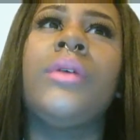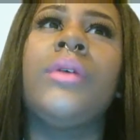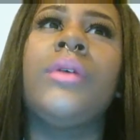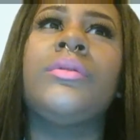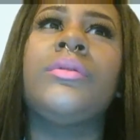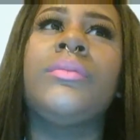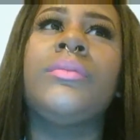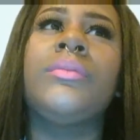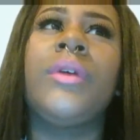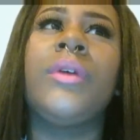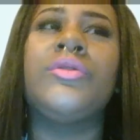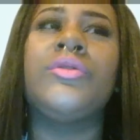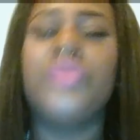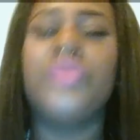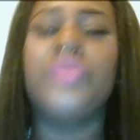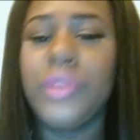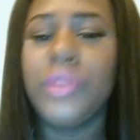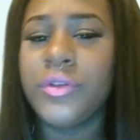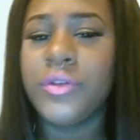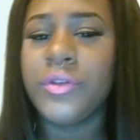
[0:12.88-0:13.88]
about 2
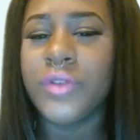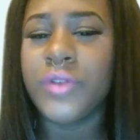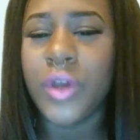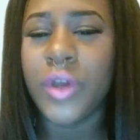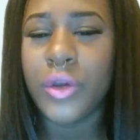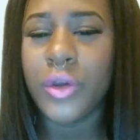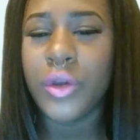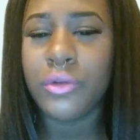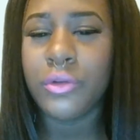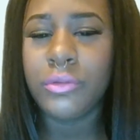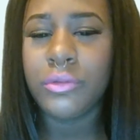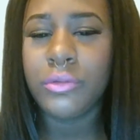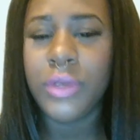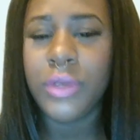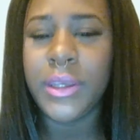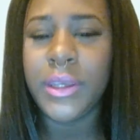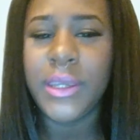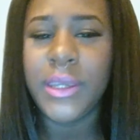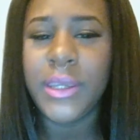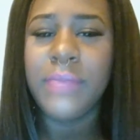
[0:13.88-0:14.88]
years ago
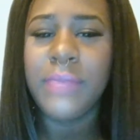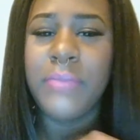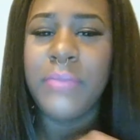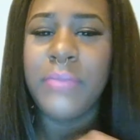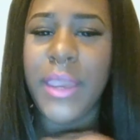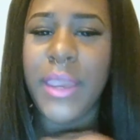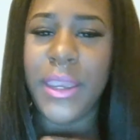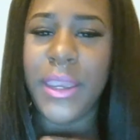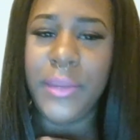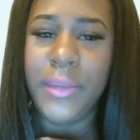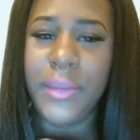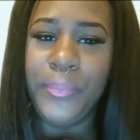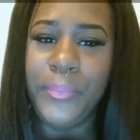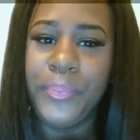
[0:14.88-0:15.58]
in May,